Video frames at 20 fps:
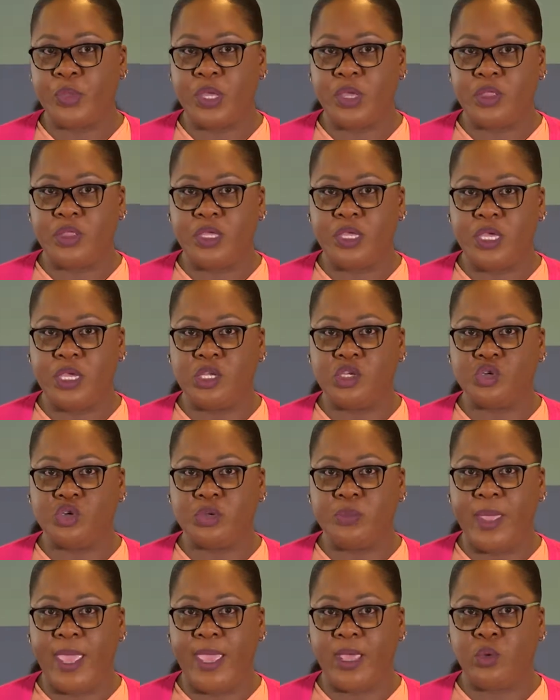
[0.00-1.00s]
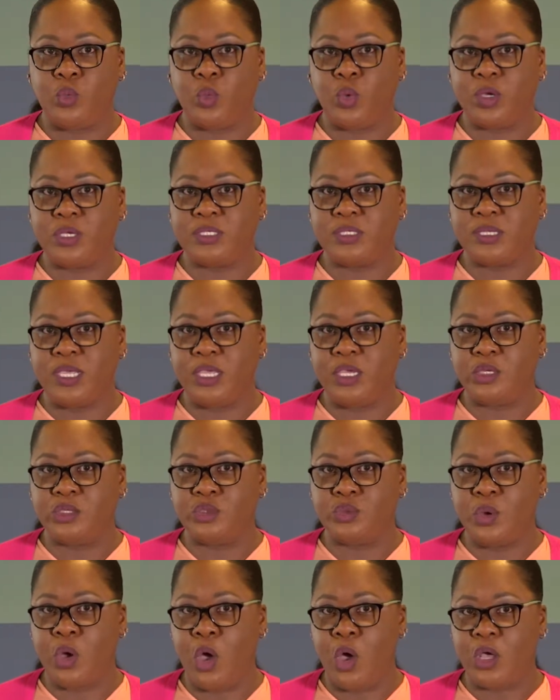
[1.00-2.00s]
The injured man was
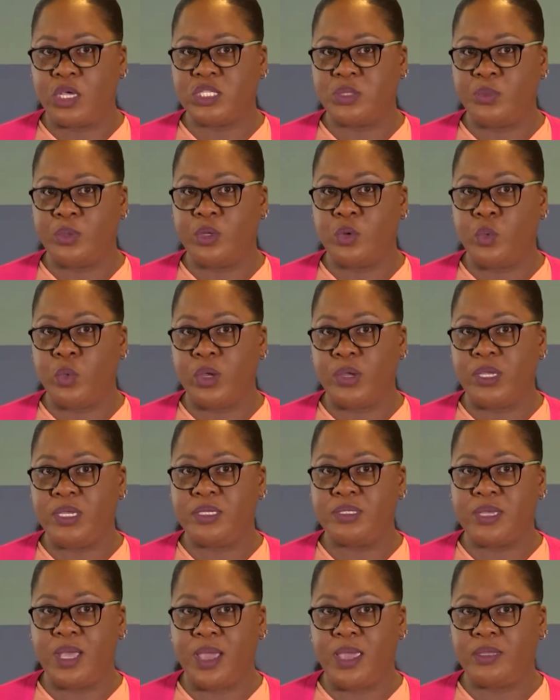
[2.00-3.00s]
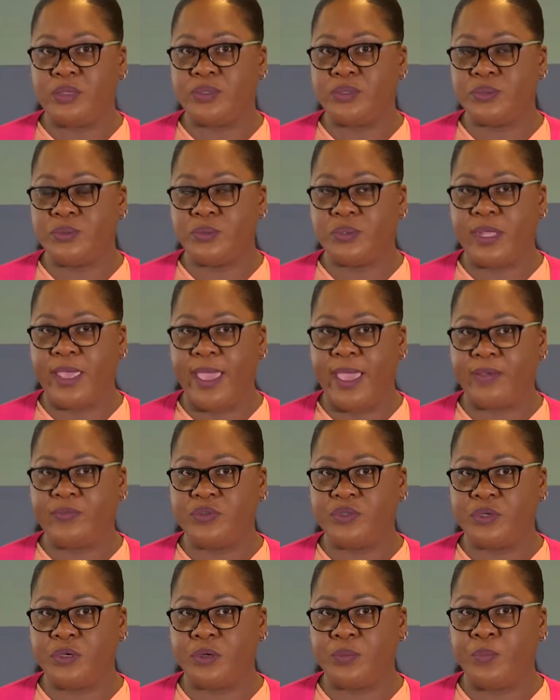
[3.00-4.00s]
taken to hospital where he died soon
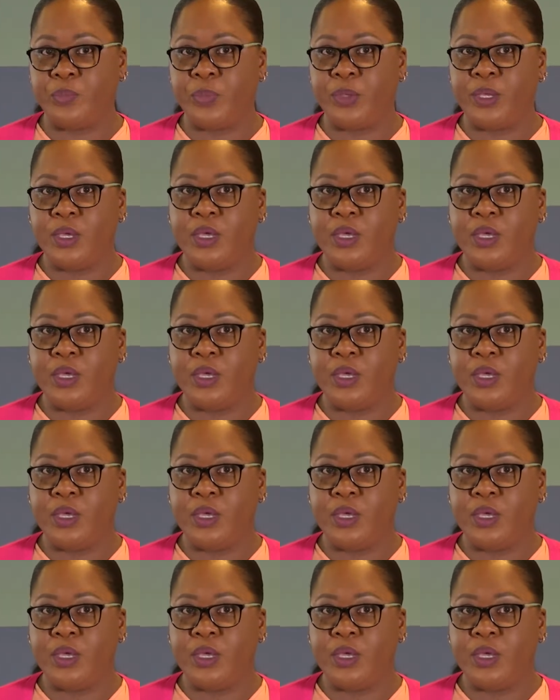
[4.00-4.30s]
after.